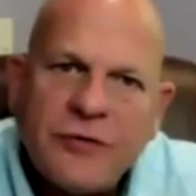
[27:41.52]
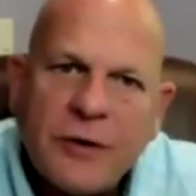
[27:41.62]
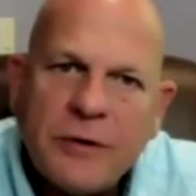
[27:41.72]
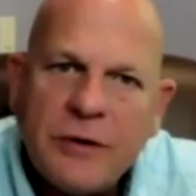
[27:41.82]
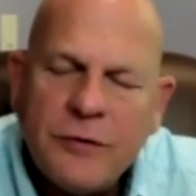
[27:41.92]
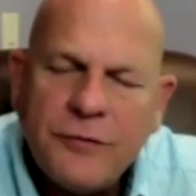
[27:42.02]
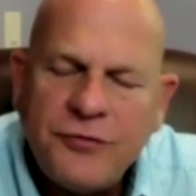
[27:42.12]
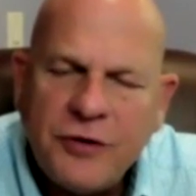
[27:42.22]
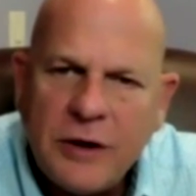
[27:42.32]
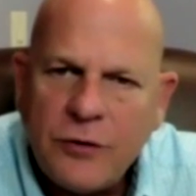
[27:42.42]
something you've
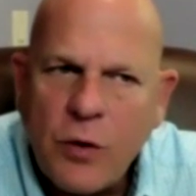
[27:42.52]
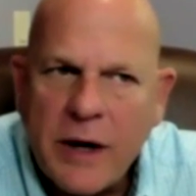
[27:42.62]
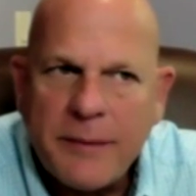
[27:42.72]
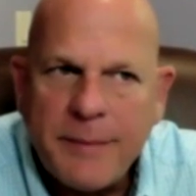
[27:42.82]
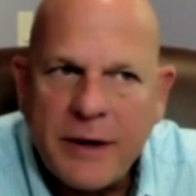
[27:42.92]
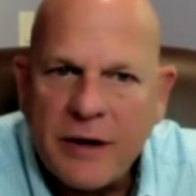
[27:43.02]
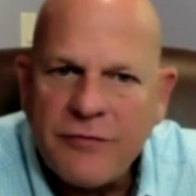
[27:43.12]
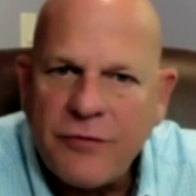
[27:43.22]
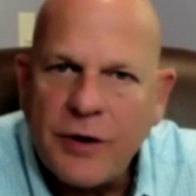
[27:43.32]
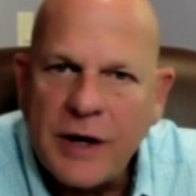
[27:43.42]
seen quite a bit of,
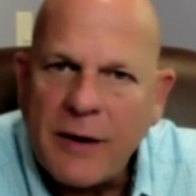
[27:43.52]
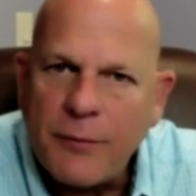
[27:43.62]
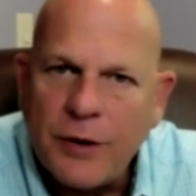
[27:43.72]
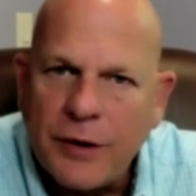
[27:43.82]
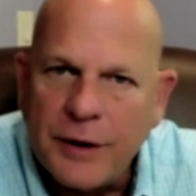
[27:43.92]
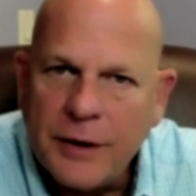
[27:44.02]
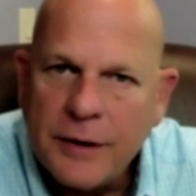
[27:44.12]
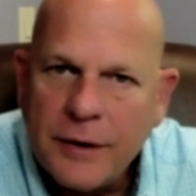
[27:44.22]
or not really?